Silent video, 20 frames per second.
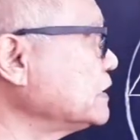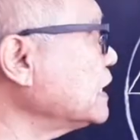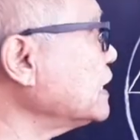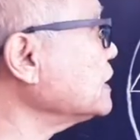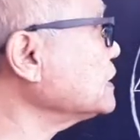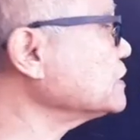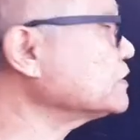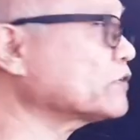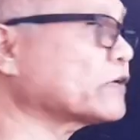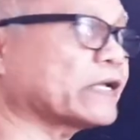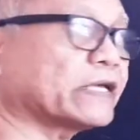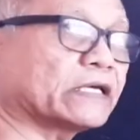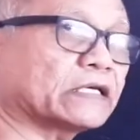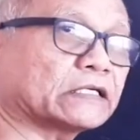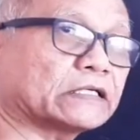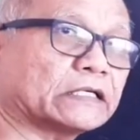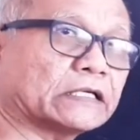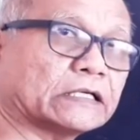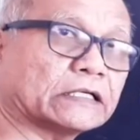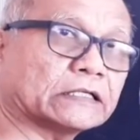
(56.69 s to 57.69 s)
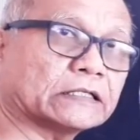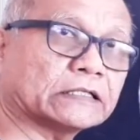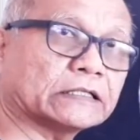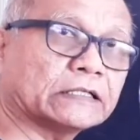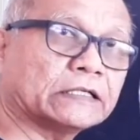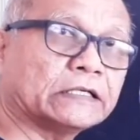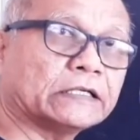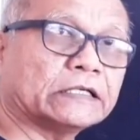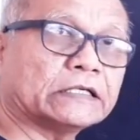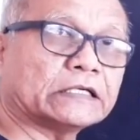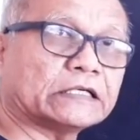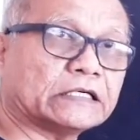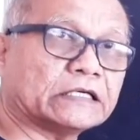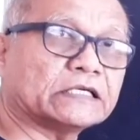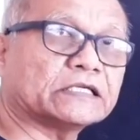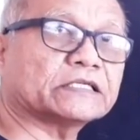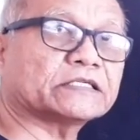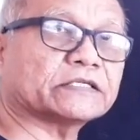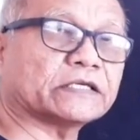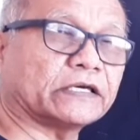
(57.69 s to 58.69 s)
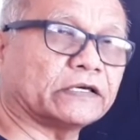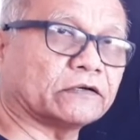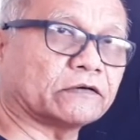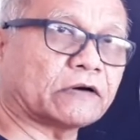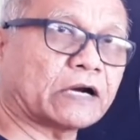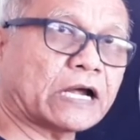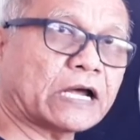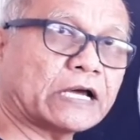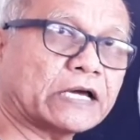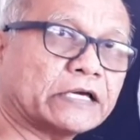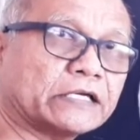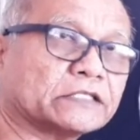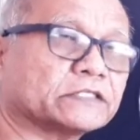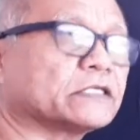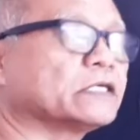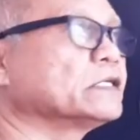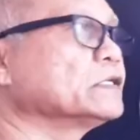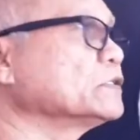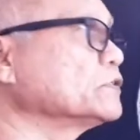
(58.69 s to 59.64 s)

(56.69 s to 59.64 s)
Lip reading: that triangle is a right